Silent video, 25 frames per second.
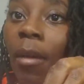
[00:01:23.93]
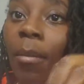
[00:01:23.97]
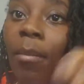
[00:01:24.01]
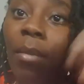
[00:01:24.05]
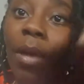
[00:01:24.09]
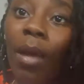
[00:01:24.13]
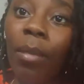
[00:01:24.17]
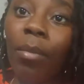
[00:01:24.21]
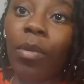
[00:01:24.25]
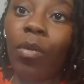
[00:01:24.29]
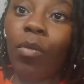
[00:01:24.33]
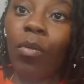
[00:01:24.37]

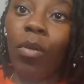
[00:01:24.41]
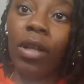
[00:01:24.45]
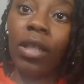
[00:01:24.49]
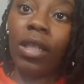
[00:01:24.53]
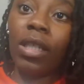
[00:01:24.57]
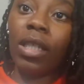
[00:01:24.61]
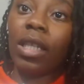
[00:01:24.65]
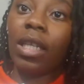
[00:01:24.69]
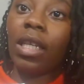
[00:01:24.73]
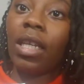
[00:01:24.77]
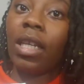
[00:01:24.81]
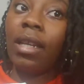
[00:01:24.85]
maybe want
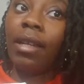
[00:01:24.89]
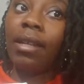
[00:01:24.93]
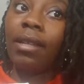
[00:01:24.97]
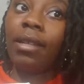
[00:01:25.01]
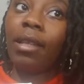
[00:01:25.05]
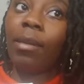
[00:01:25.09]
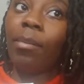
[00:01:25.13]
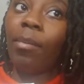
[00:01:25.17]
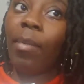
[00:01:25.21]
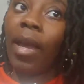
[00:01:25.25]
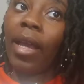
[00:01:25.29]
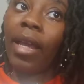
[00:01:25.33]
to get
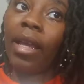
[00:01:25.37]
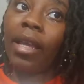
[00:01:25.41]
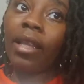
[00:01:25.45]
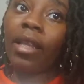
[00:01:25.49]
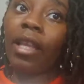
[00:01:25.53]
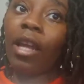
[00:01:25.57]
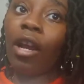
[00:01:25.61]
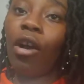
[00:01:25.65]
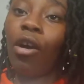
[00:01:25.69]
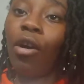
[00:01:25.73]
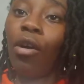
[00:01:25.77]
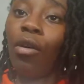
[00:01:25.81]
into making
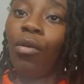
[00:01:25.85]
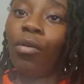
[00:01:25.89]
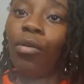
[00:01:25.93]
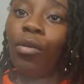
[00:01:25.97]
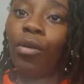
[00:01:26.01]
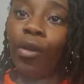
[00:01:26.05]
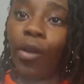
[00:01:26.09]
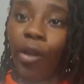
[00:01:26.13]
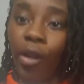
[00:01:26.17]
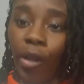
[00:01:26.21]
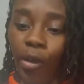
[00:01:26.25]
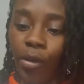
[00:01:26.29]
their own
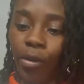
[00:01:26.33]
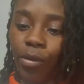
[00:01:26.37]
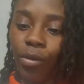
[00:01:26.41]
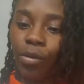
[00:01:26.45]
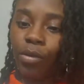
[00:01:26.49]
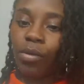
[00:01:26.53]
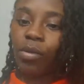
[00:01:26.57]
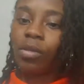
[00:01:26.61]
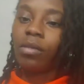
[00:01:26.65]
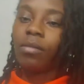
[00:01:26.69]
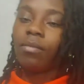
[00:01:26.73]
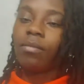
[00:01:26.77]

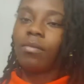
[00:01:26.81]
clothes.